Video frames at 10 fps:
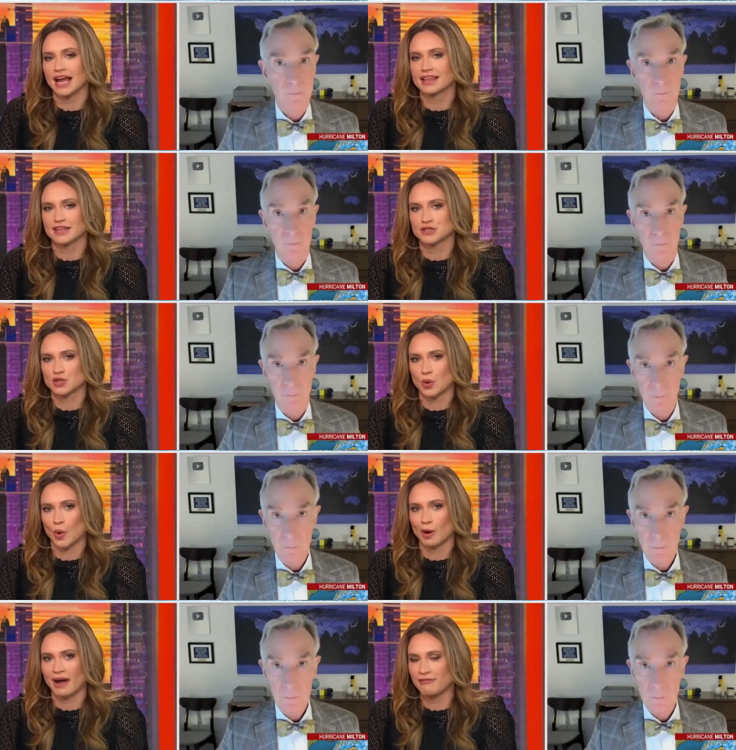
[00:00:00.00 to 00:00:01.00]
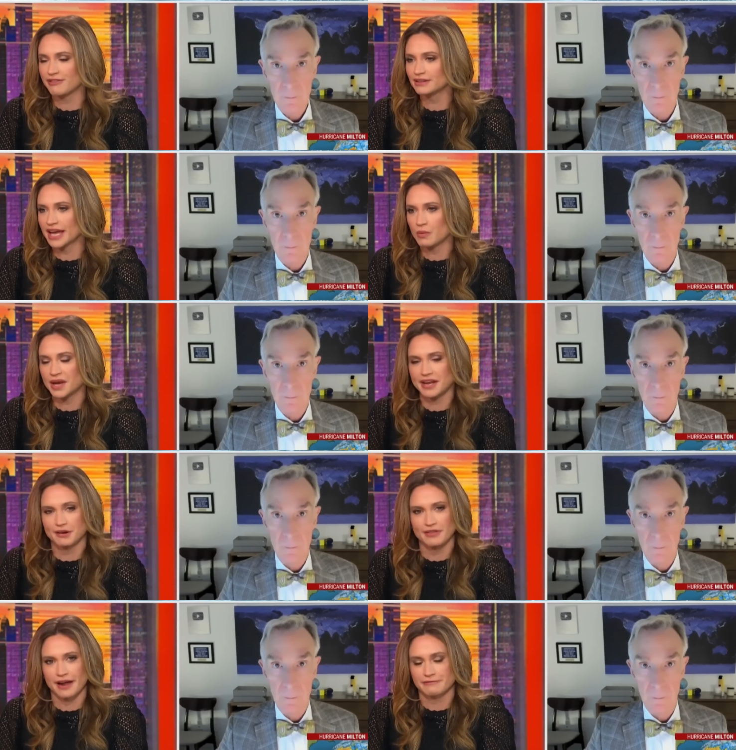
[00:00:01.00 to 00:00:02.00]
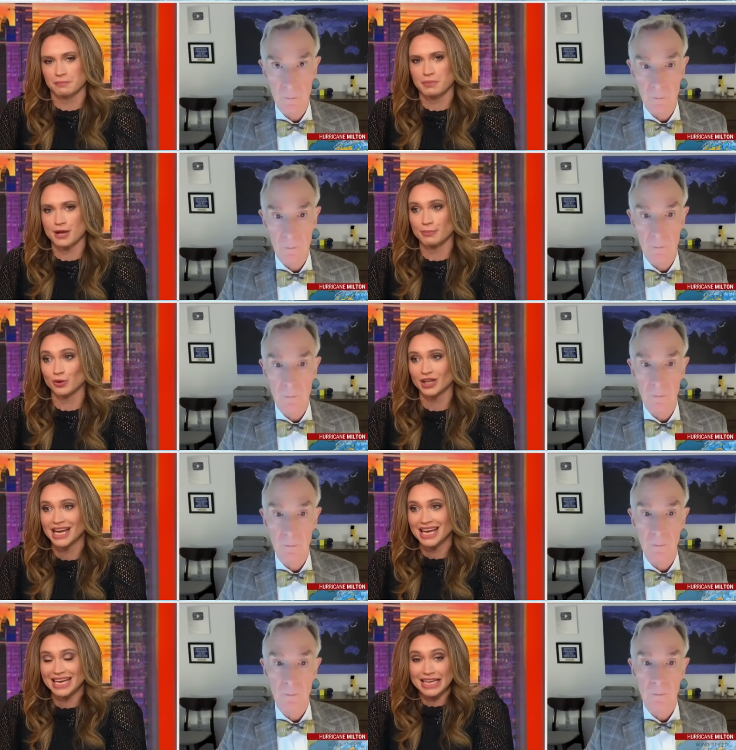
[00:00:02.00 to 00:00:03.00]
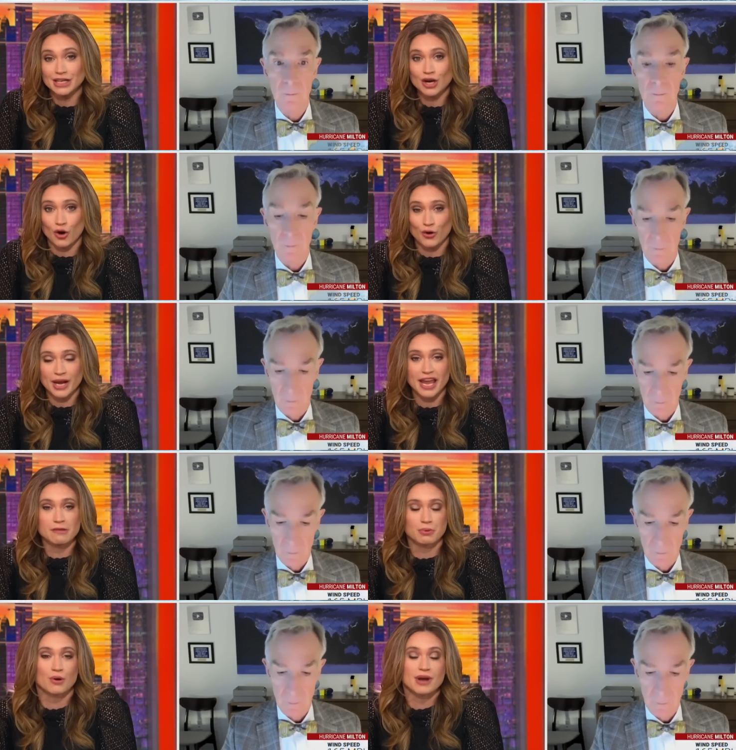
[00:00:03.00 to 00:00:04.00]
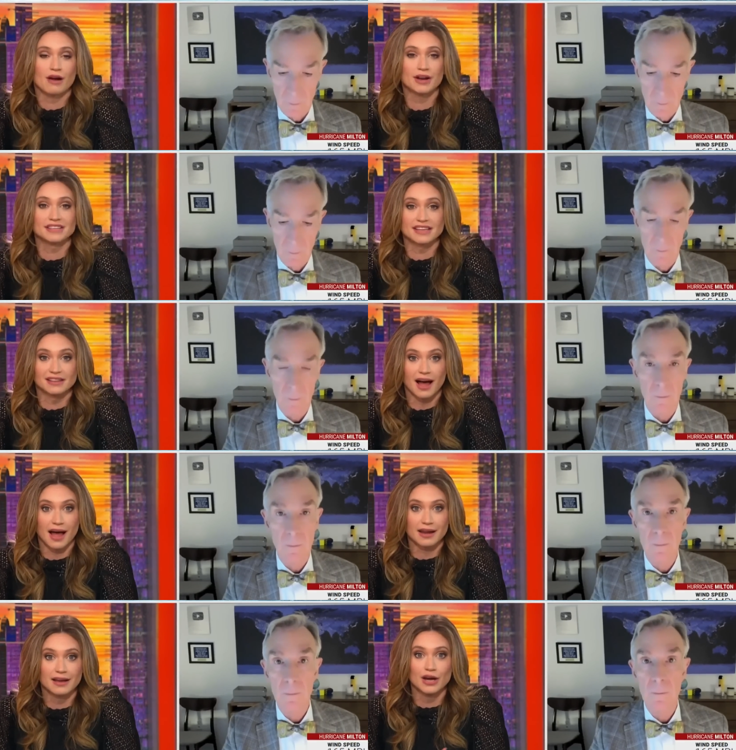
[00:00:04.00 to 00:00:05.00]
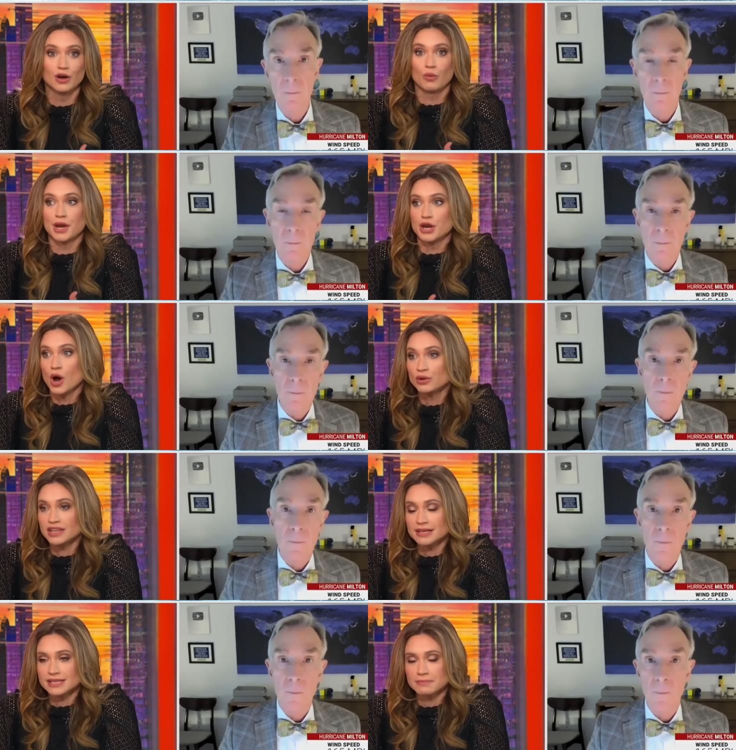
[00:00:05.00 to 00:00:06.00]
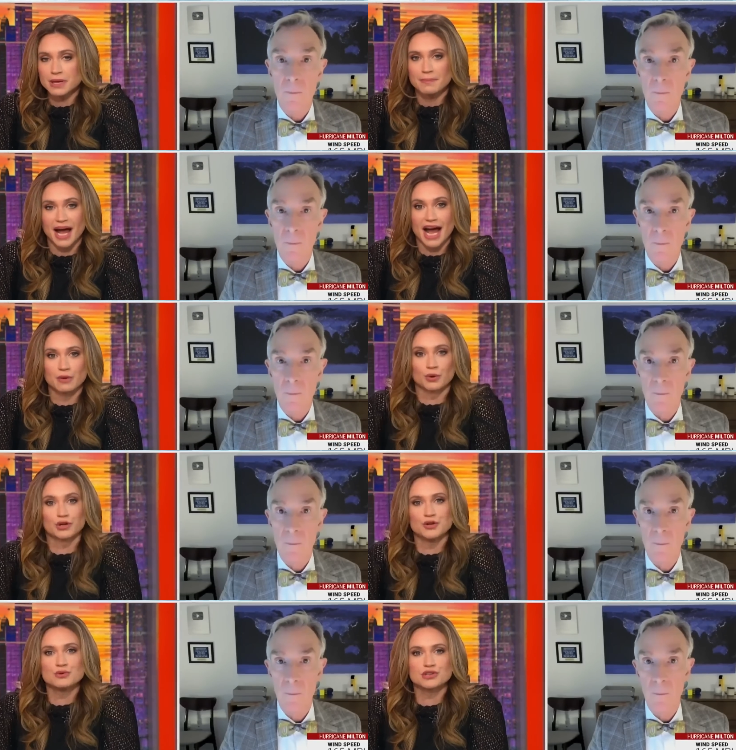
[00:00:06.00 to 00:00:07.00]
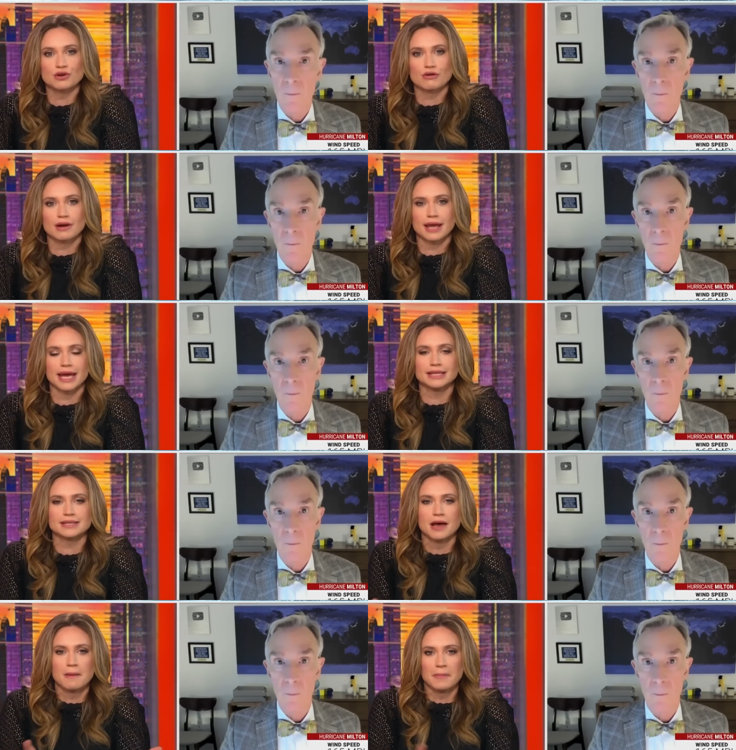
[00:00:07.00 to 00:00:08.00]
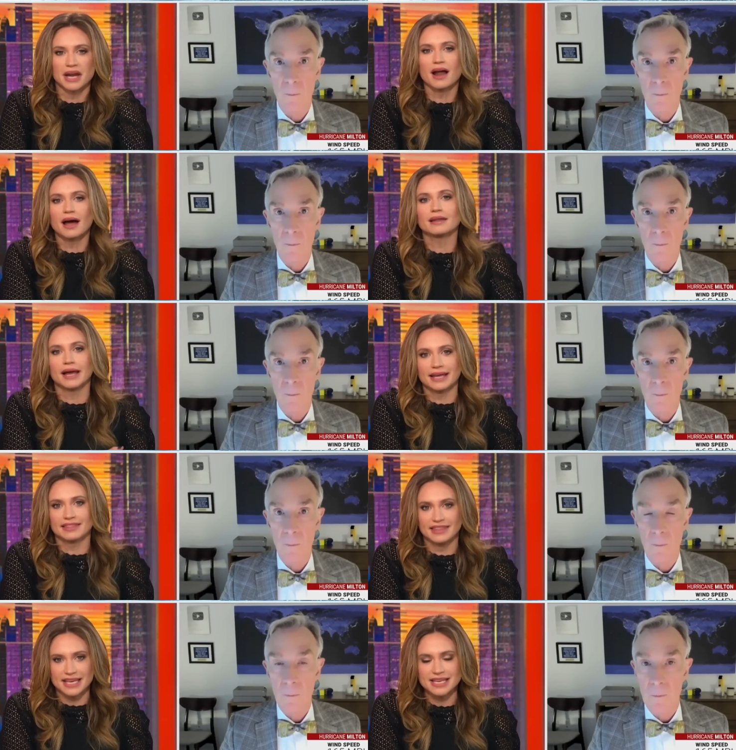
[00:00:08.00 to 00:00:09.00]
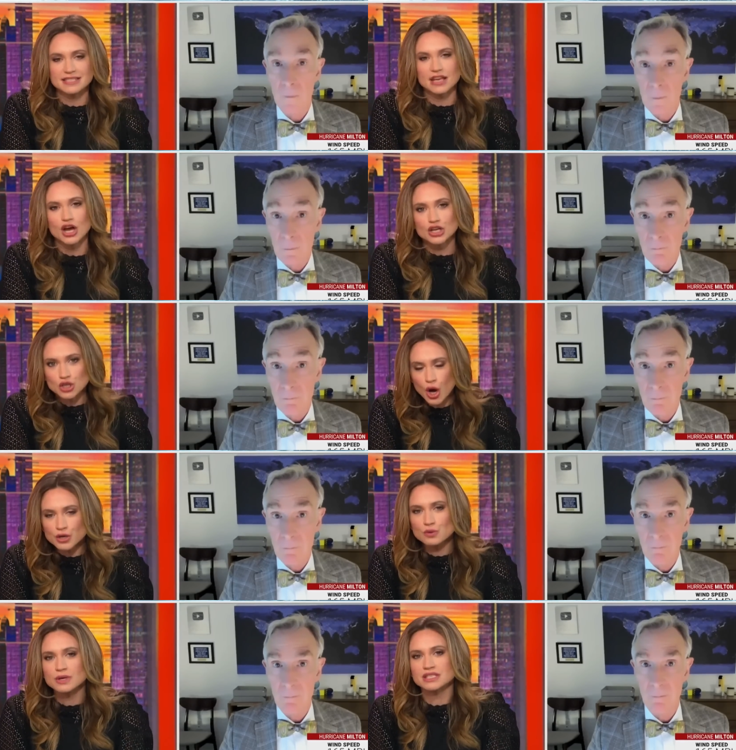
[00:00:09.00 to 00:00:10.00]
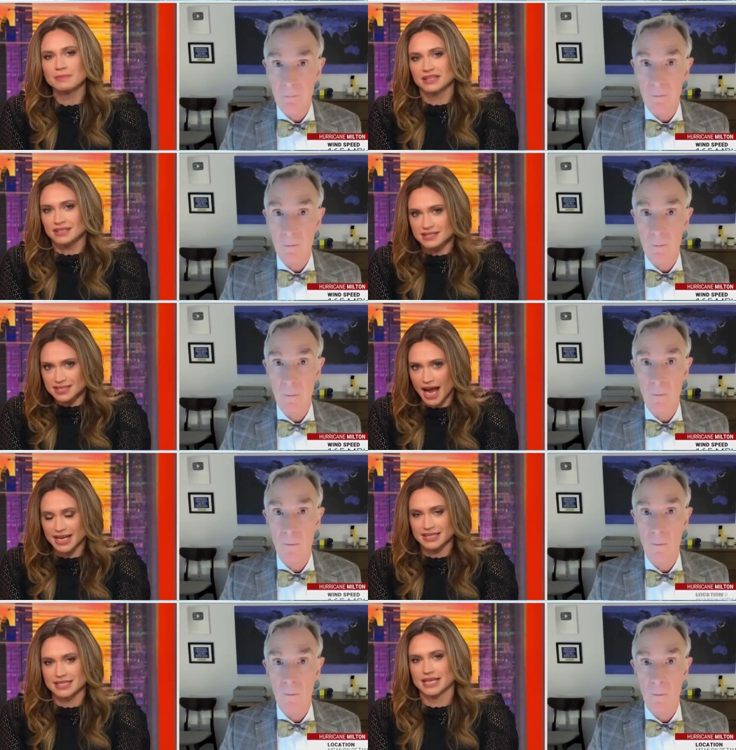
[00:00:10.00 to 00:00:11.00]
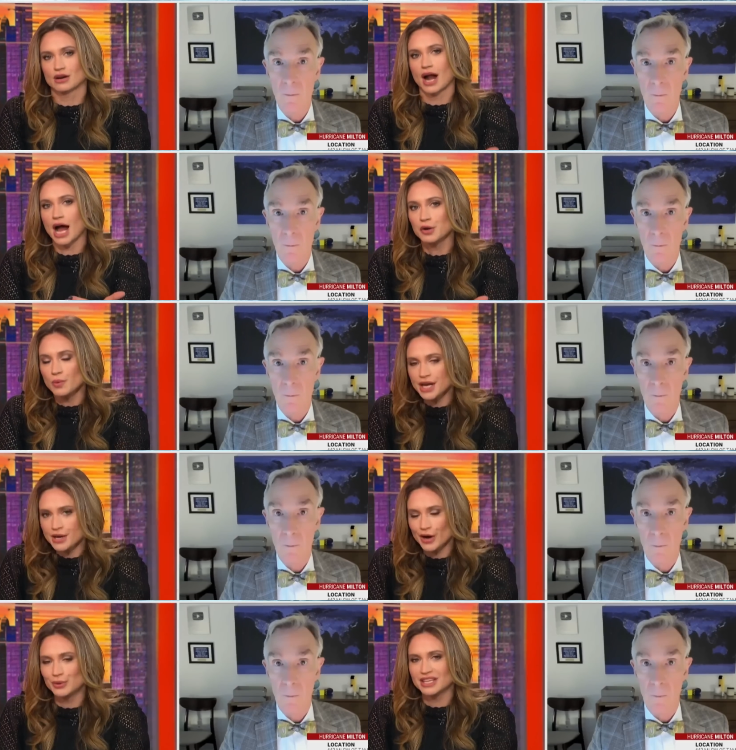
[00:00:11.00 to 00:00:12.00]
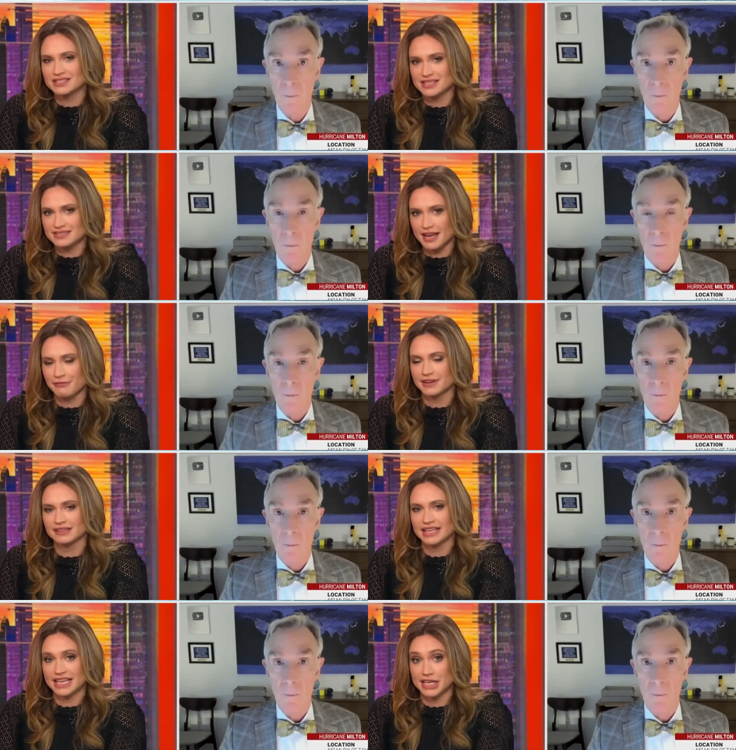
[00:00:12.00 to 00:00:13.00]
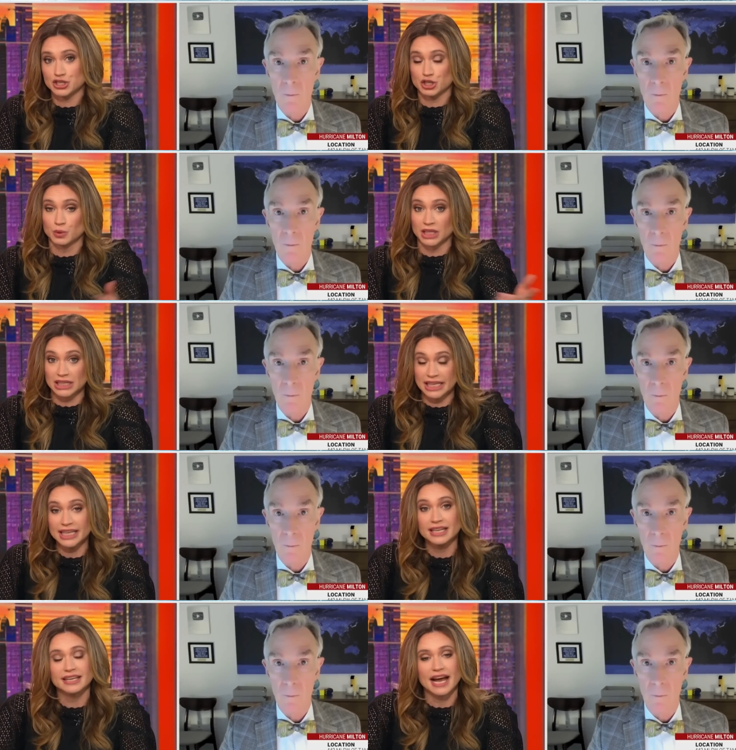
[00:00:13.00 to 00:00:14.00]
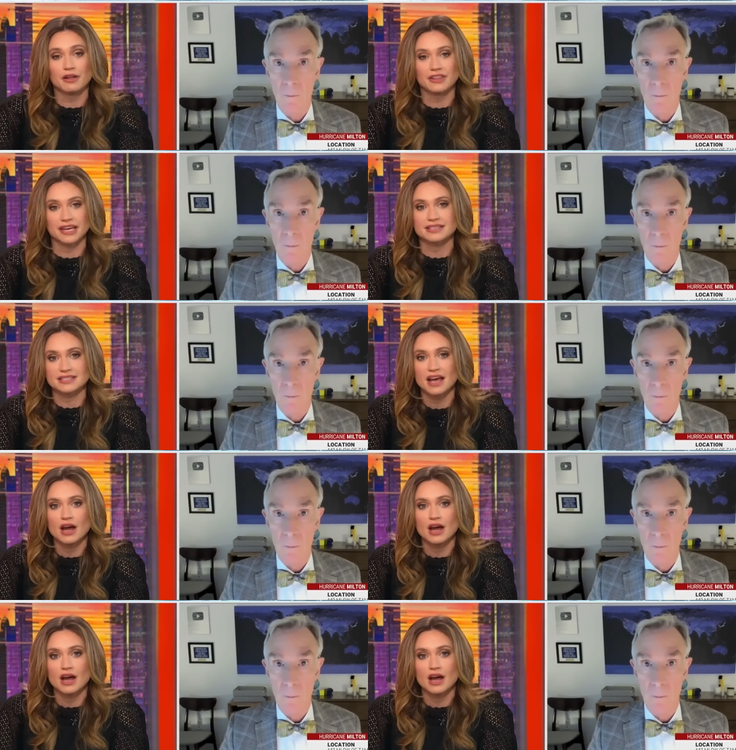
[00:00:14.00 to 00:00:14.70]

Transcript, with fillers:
Speaker 1: like this storm. I feel like we hear that from people in hurricane-prone areas a lot. We know things can be bad. We're used to hurricanes, but not like these. Talk to us about the science here. How do we know this is definitely an issue? Helene, and now this,